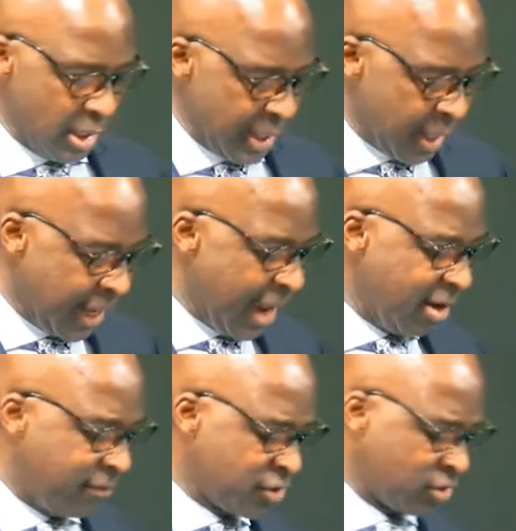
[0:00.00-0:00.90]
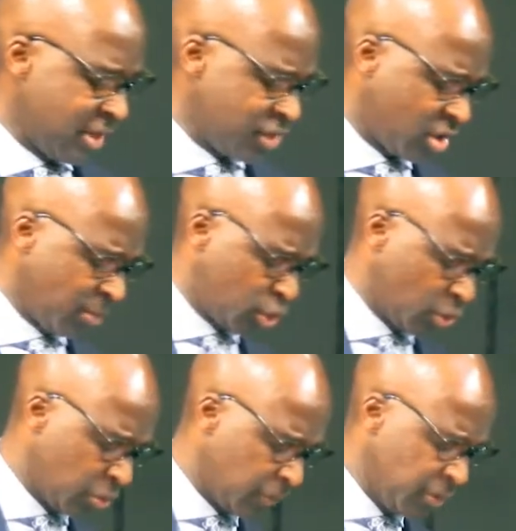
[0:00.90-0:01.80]
In the early verse of that
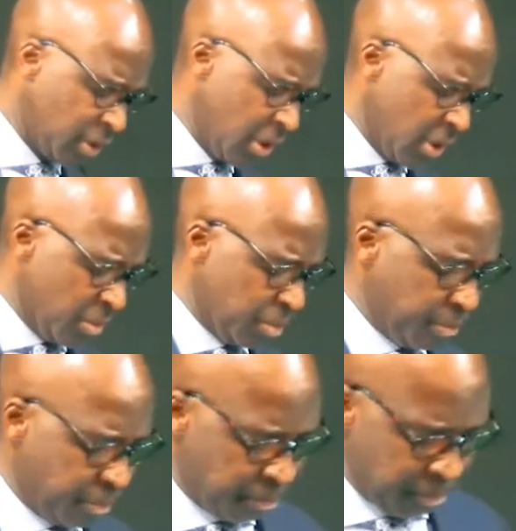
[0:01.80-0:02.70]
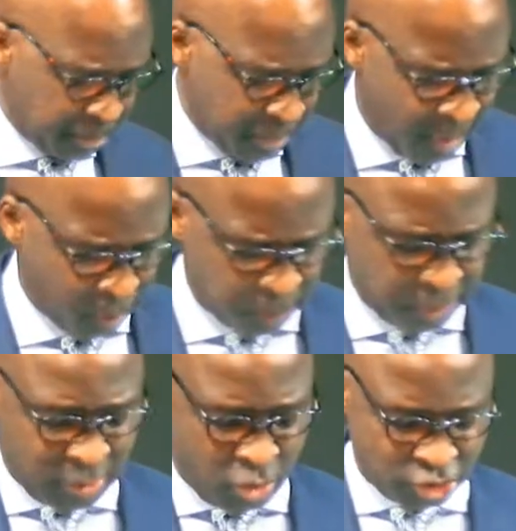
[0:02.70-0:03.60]
scripture, Apostle
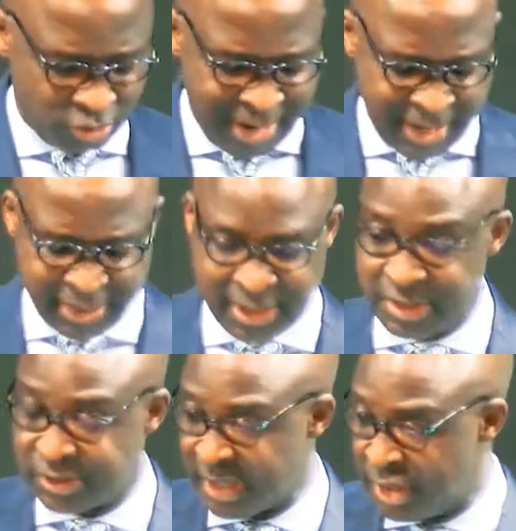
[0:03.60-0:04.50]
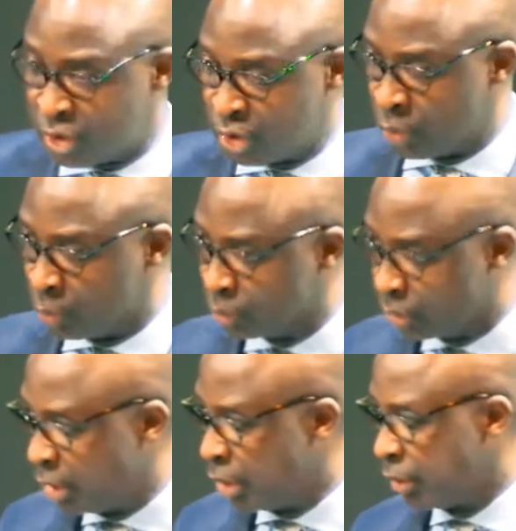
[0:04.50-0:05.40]
Peter was writing and saying to you
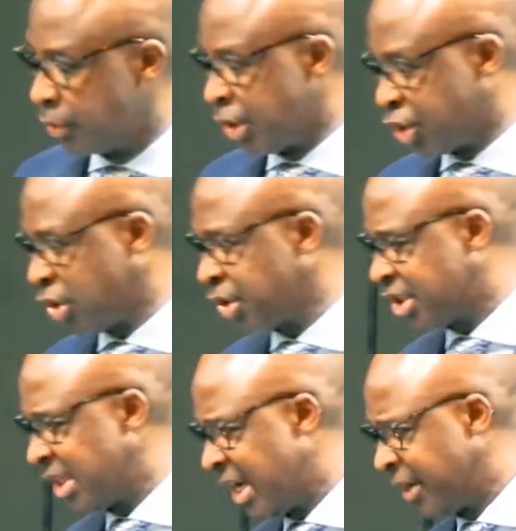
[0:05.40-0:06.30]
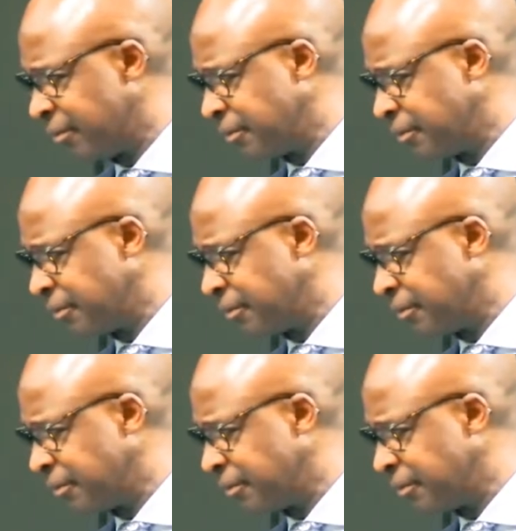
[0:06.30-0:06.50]
the church then